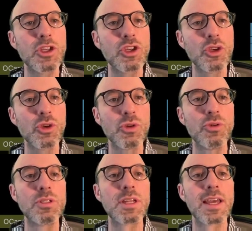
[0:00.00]

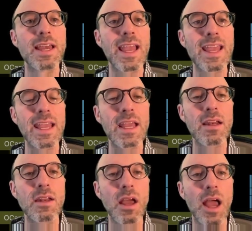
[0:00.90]
used
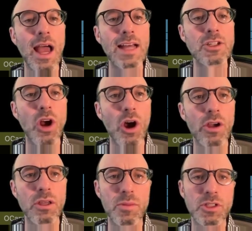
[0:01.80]
as an
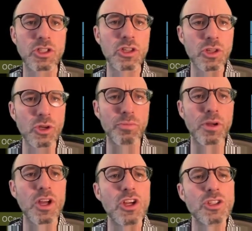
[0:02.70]
argument to loop.
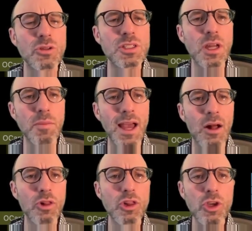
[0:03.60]
So somehow
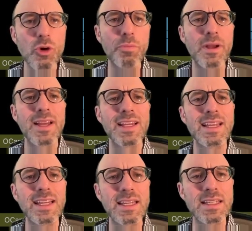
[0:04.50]
loop
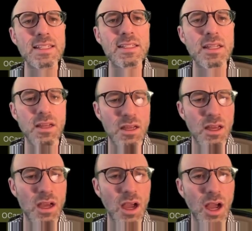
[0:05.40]

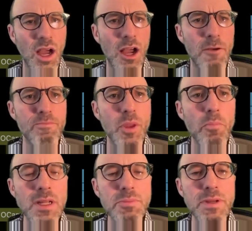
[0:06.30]

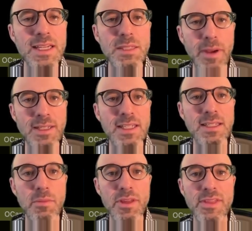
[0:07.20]
must be expecting
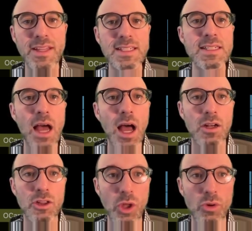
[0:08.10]
something that's not
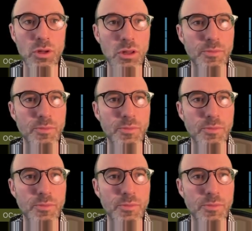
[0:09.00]
local.